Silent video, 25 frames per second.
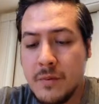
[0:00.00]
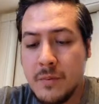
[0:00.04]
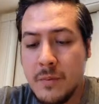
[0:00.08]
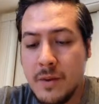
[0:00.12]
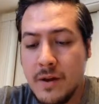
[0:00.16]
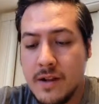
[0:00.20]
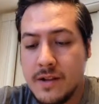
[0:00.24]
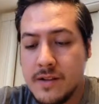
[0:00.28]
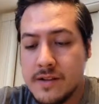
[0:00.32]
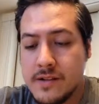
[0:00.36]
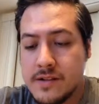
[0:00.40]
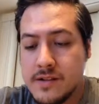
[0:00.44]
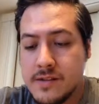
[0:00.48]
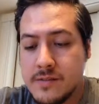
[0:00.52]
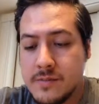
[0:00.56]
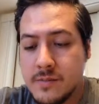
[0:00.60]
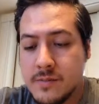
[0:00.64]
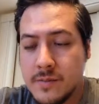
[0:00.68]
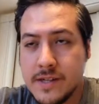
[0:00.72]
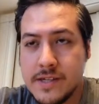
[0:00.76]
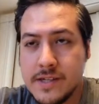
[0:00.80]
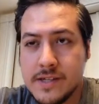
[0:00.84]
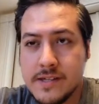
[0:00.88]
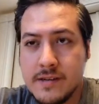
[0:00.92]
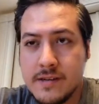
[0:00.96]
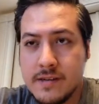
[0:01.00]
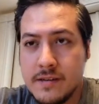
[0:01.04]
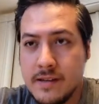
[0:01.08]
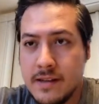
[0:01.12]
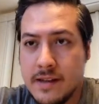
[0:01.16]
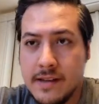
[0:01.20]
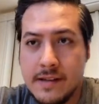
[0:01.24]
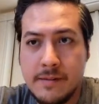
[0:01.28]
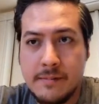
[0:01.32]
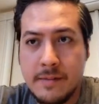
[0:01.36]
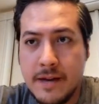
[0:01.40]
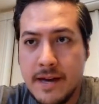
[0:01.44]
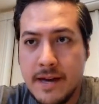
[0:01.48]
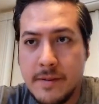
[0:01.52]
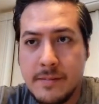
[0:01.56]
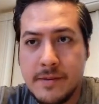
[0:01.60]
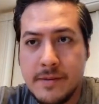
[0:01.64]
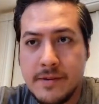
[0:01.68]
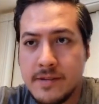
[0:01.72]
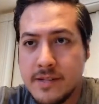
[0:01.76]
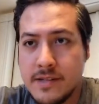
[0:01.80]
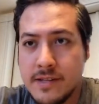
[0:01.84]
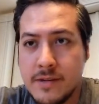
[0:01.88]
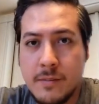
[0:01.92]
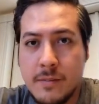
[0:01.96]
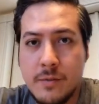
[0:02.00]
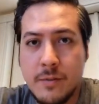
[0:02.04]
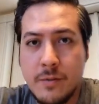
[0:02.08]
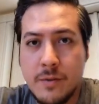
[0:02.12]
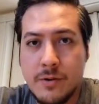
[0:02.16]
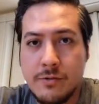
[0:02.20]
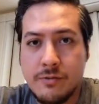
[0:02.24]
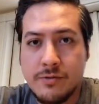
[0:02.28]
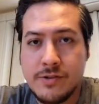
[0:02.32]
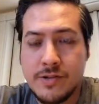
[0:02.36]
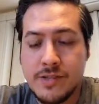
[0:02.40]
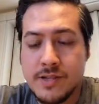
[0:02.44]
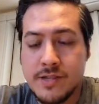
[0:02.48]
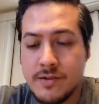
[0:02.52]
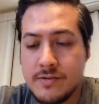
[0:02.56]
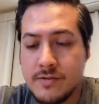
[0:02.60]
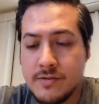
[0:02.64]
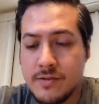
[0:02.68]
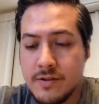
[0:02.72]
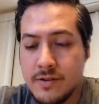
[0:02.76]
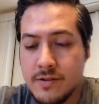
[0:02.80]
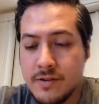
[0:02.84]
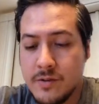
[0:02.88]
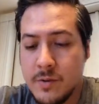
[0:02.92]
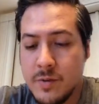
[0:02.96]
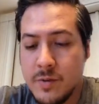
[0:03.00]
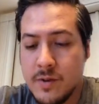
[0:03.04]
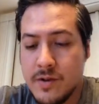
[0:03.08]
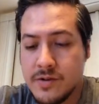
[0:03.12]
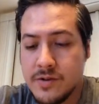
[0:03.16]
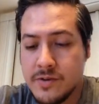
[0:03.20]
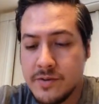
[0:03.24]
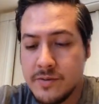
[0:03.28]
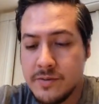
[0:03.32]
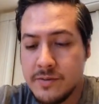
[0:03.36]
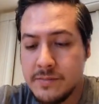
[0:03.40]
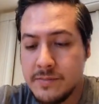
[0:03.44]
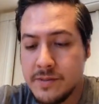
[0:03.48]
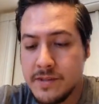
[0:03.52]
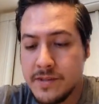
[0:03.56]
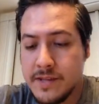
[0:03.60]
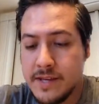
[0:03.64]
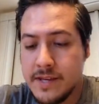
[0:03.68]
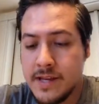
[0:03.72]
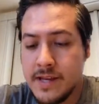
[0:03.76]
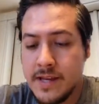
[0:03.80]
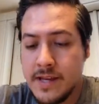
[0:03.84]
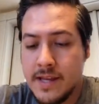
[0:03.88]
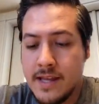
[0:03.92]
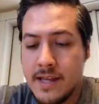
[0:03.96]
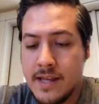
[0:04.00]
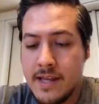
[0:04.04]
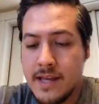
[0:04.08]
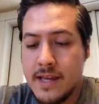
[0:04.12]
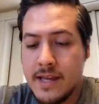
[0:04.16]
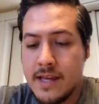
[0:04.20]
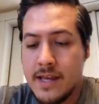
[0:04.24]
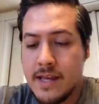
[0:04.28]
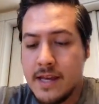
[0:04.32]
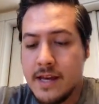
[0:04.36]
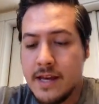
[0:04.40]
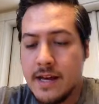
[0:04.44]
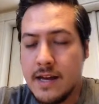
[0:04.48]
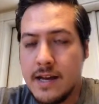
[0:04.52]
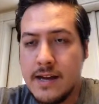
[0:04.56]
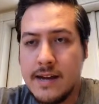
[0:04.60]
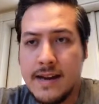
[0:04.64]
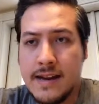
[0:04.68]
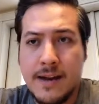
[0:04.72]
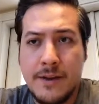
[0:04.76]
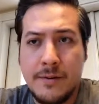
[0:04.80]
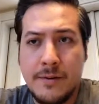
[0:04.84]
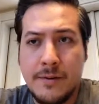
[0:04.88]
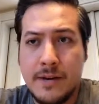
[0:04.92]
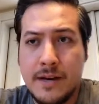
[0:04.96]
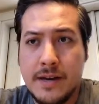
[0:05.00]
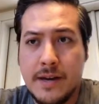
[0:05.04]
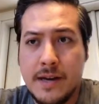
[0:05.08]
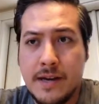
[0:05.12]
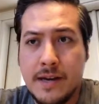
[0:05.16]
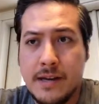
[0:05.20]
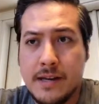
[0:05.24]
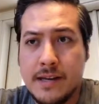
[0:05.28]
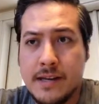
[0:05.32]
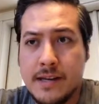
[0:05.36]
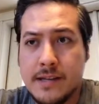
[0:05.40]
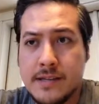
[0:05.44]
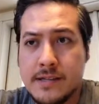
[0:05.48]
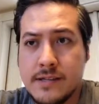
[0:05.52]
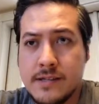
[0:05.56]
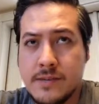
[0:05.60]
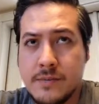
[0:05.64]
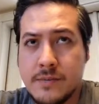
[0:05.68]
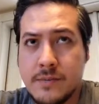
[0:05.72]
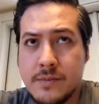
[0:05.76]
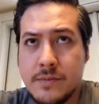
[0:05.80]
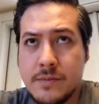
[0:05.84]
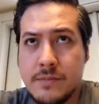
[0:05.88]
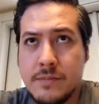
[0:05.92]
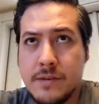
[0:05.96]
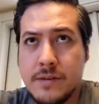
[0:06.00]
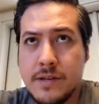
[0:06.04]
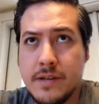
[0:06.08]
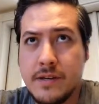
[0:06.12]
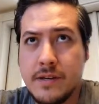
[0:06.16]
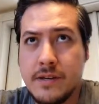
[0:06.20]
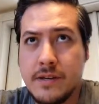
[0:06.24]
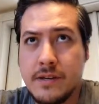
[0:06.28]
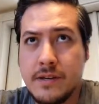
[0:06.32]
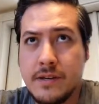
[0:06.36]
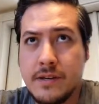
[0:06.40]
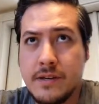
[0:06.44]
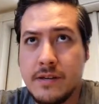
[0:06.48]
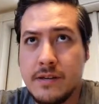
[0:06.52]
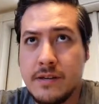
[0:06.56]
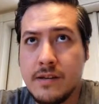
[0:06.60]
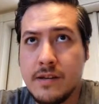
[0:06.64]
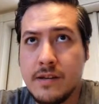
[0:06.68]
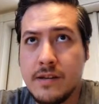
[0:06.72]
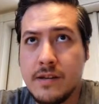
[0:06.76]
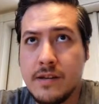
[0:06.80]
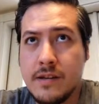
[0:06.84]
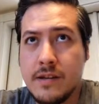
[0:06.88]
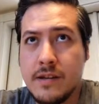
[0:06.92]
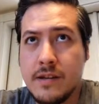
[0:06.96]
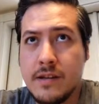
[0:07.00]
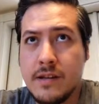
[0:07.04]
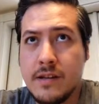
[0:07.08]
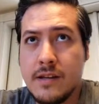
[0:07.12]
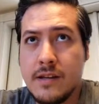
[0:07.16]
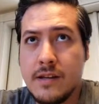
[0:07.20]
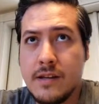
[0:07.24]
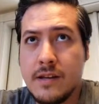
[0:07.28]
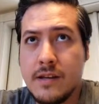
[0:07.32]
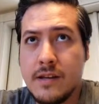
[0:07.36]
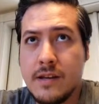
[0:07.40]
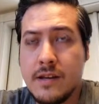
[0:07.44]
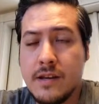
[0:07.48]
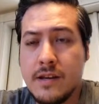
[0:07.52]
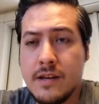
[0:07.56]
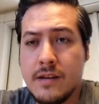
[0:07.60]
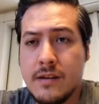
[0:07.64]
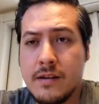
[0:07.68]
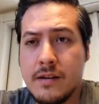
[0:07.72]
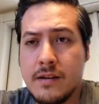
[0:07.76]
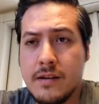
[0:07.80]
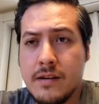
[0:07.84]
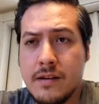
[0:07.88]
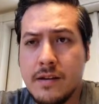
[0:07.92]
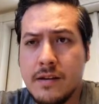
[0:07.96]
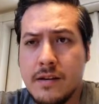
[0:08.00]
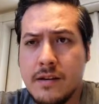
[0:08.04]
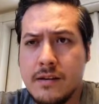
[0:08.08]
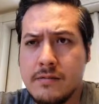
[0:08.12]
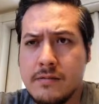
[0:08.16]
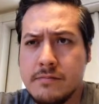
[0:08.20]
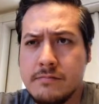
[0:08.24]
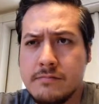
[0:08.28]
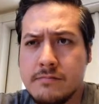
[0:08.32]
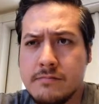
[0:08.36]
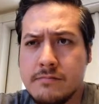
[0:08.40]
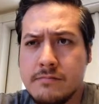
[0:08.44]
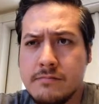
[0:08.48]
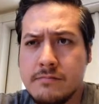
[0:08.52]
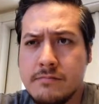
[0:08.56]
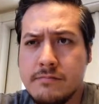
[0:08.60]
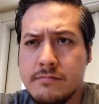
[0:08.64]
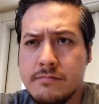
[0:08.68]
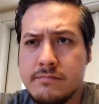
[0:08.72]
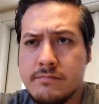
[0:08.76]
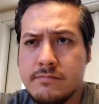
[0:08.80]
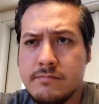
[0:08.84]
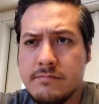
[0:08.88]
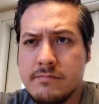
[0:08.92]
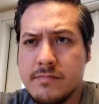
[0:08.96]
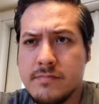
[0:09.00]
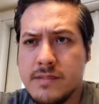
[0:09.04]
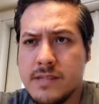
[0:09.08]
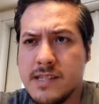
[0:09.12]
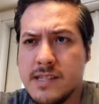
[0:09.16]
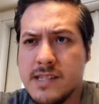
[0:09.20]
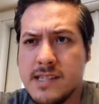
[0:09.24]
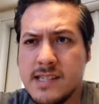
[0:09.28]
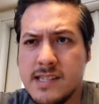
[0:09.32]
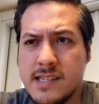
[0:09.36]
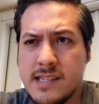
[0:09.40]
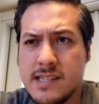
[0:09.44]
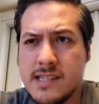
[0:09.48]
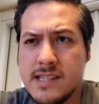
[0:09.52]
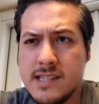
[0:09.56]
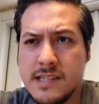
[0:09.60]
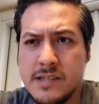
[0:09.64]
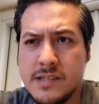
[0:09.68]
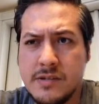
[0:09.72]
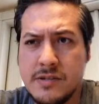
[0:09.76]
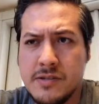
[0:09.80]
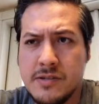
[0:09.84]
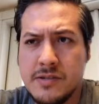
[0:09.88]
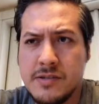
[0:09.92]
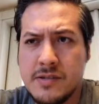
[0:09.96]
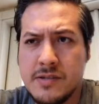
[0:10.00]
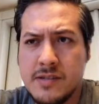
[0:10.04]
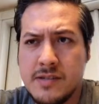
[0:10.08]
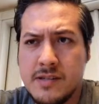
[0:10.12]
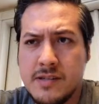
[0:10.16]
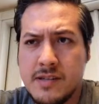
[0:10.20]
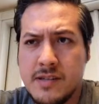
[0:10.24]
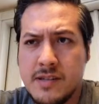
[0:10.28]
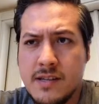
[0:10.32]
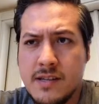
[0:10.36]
Wallace, when he's in Miami, is the #1 receiver, unquestionably. Now I guess it would be, is it Stills?